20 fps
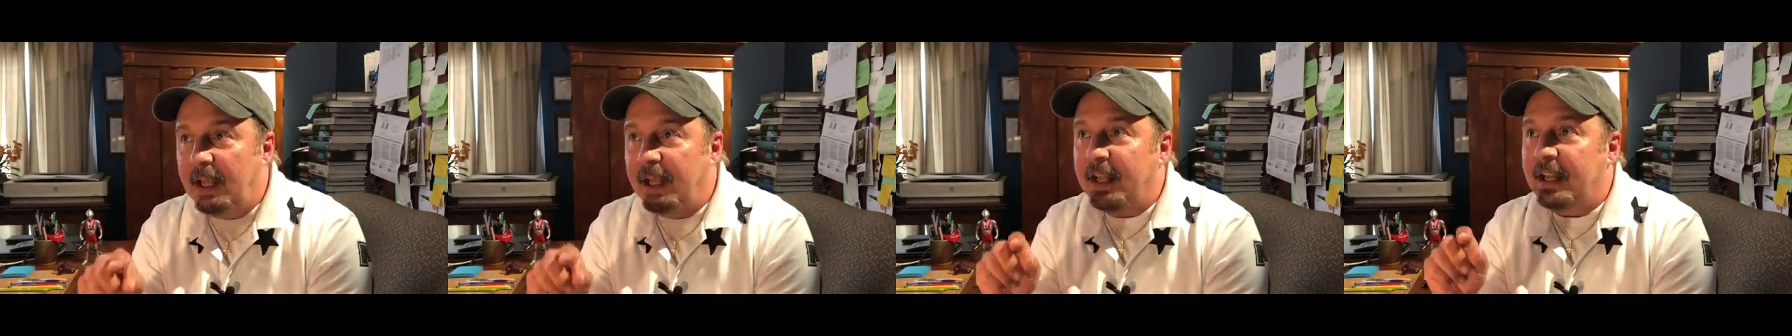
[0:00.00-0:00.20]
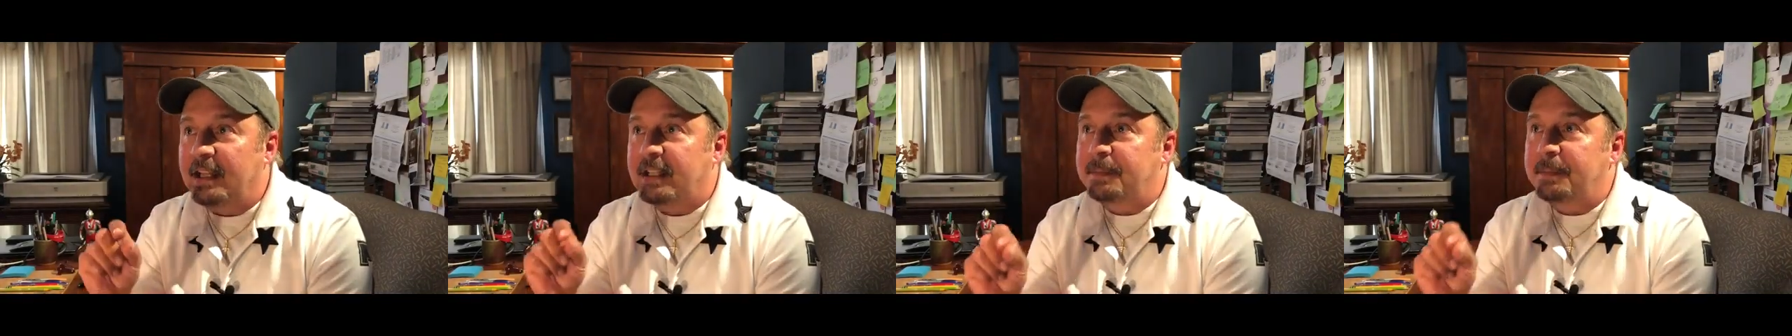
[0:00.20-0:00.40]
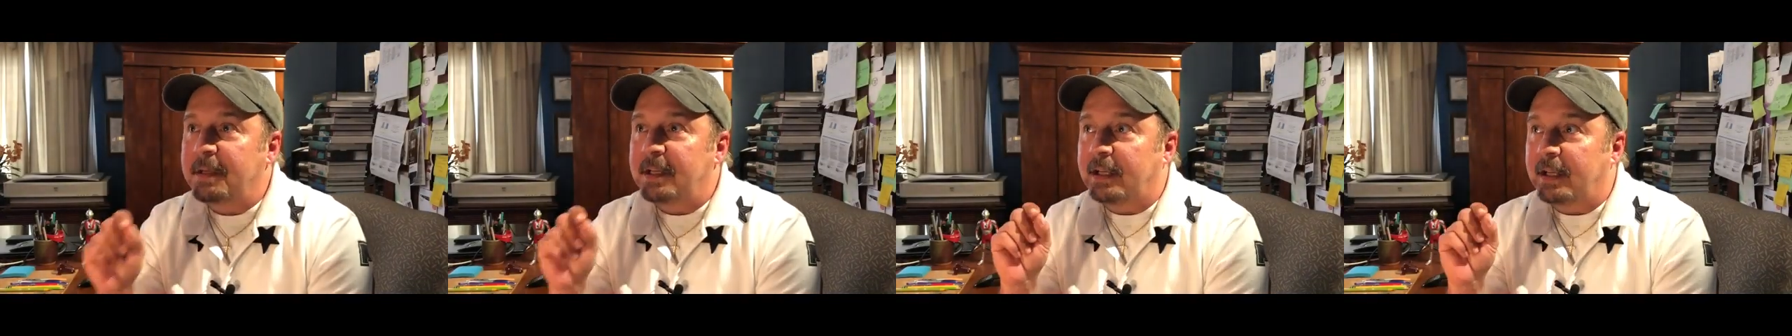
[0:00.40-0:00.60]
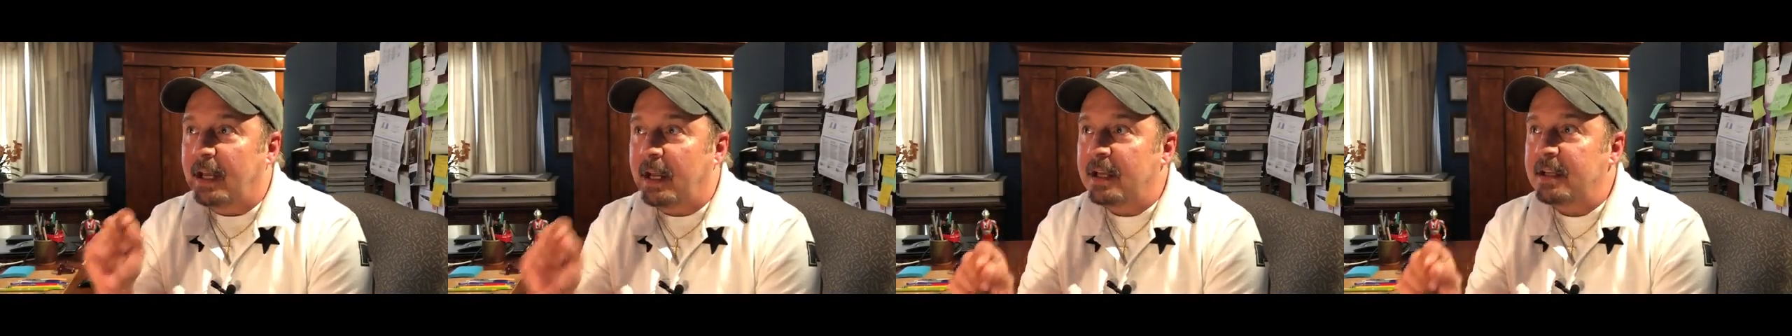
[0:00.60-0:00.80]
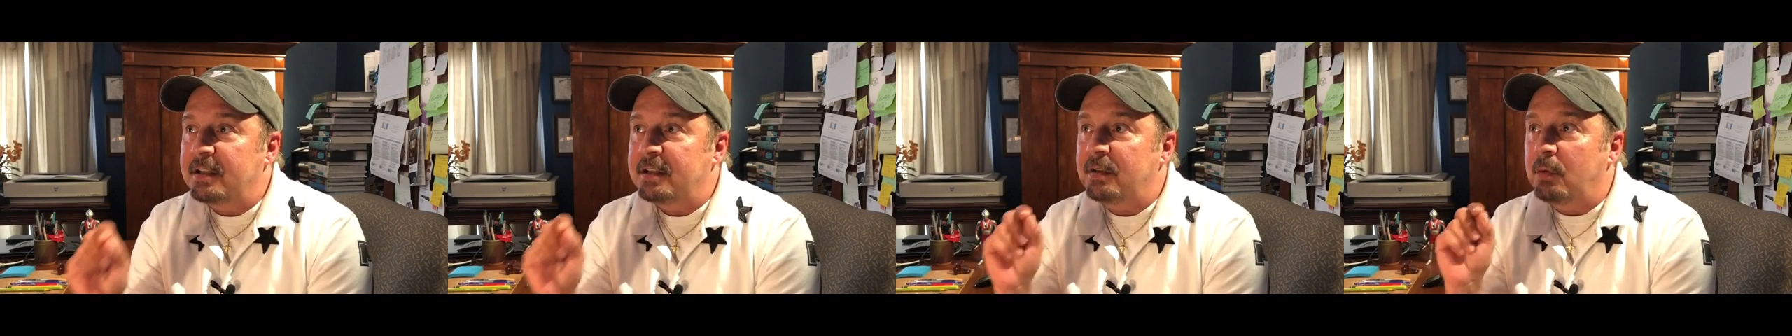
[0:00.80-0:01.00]
it's
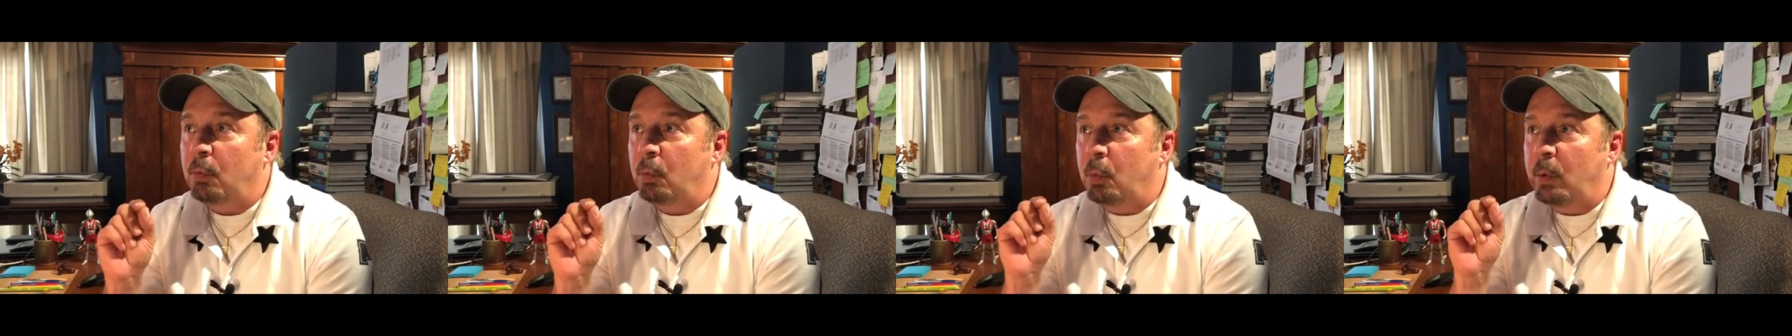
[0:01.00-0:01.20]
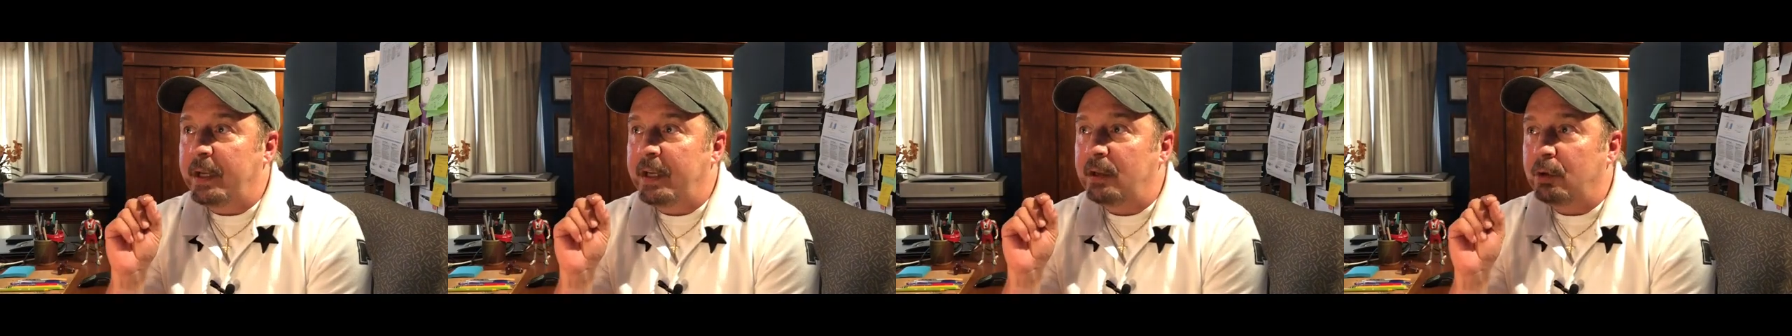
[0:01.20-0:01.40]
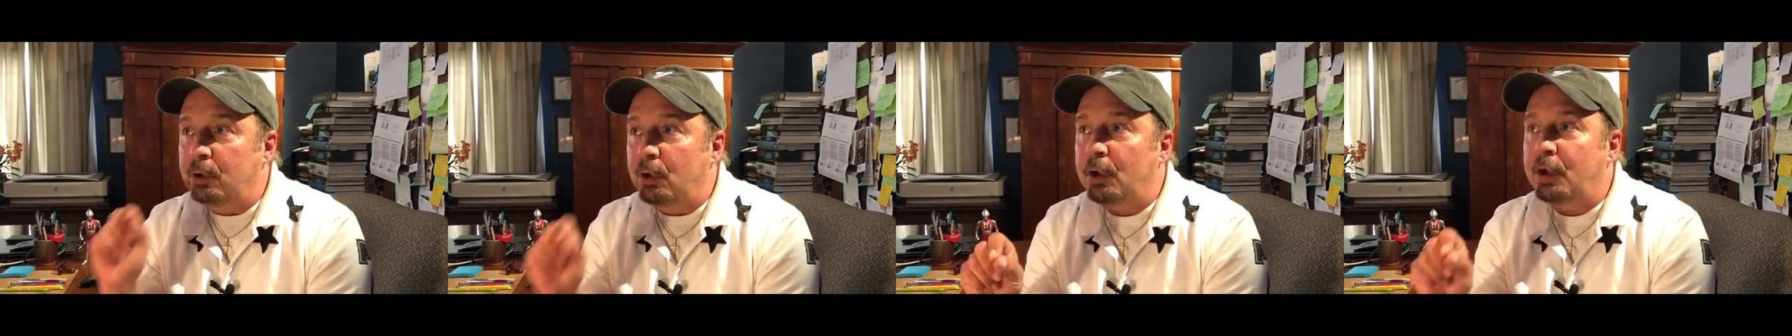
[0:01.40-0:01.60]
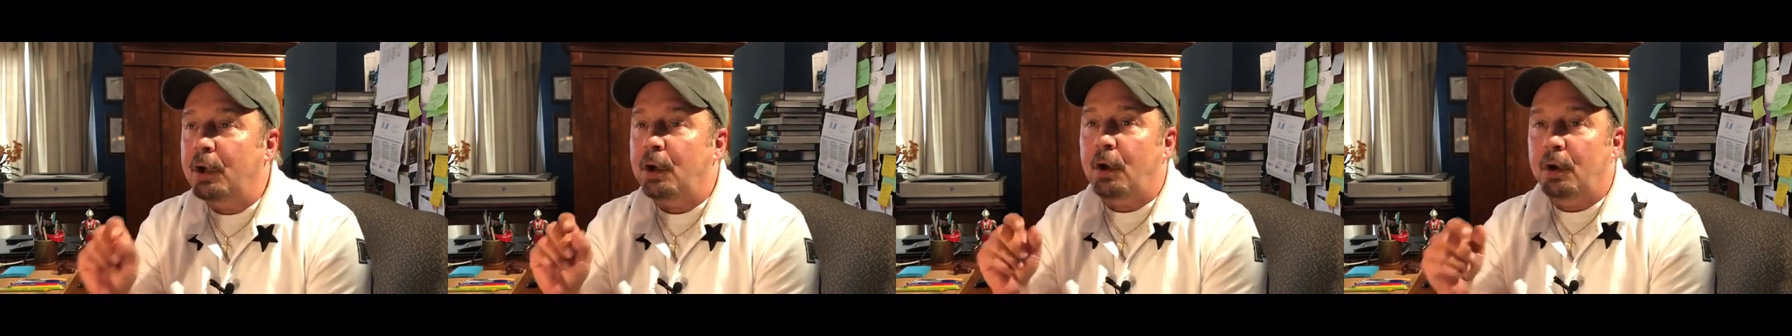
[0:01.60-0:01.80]
because we look at